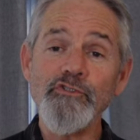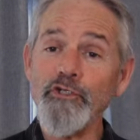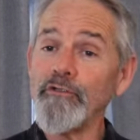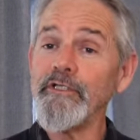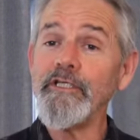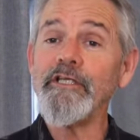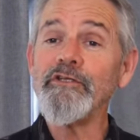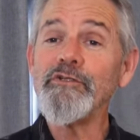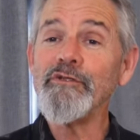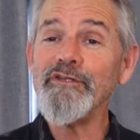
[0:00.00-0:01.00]
journey
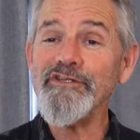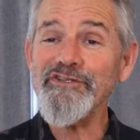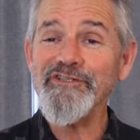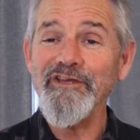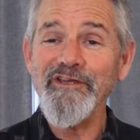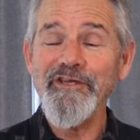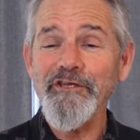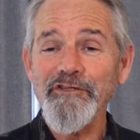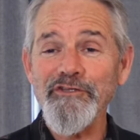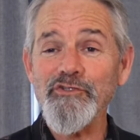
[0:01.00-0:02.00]
into this,
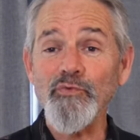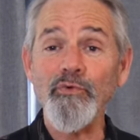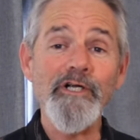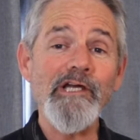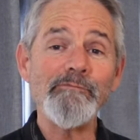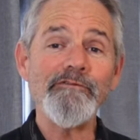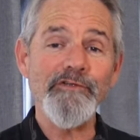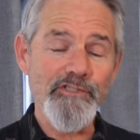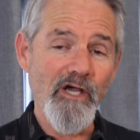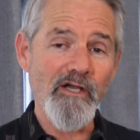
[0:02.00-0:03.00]
this realm of
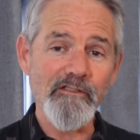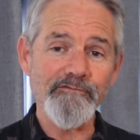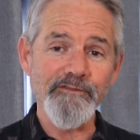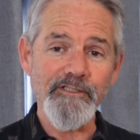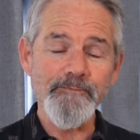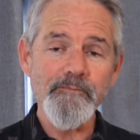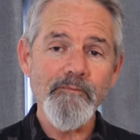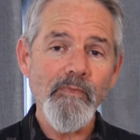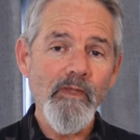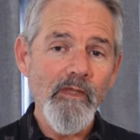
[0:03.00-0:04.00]
photography.
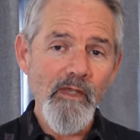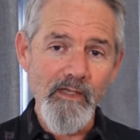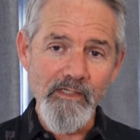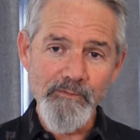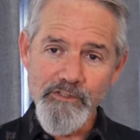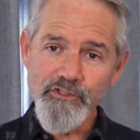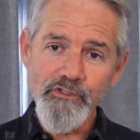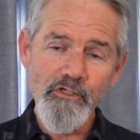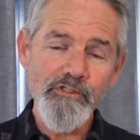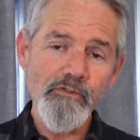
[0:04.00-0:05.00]
And I'm going to
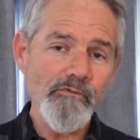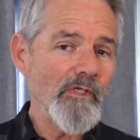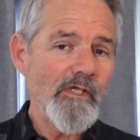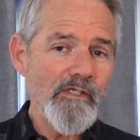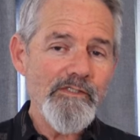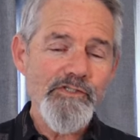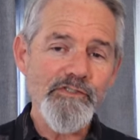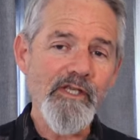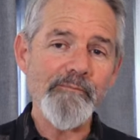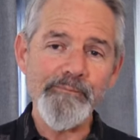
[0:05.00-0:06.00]
show you
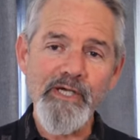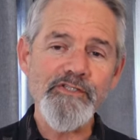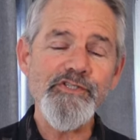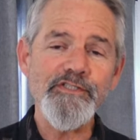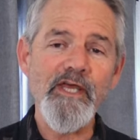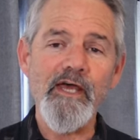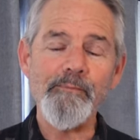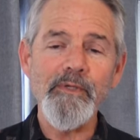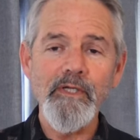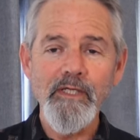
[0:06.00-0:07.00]
step by
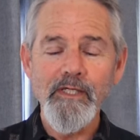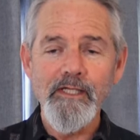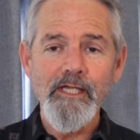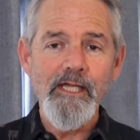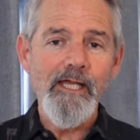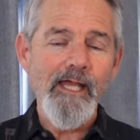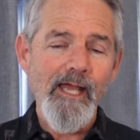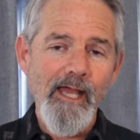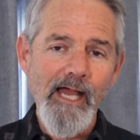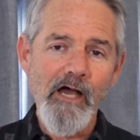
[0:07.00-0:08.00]
step
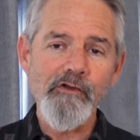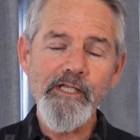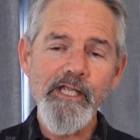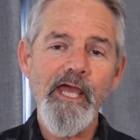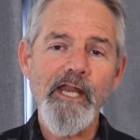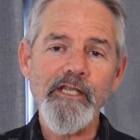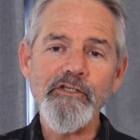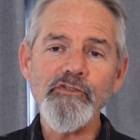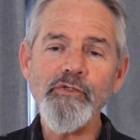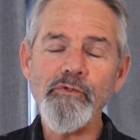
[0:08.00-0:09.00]
how to get
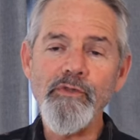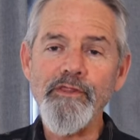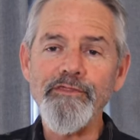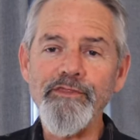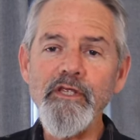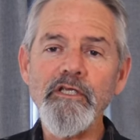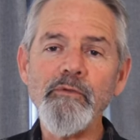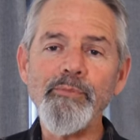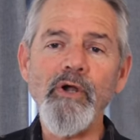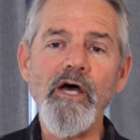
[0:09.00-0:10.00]
into the
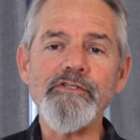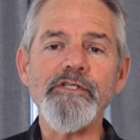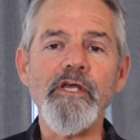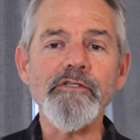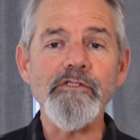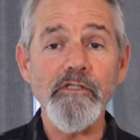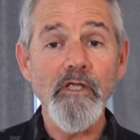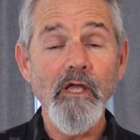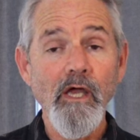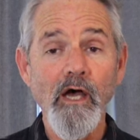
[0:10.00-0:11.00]
thinking process
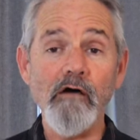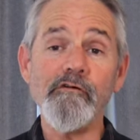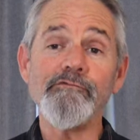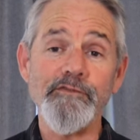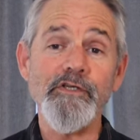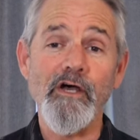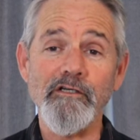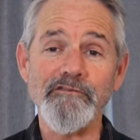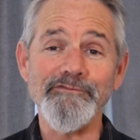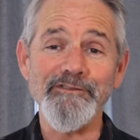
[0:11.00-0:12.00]
of a
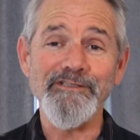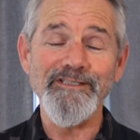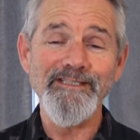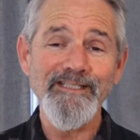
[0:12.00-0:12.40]
photographer.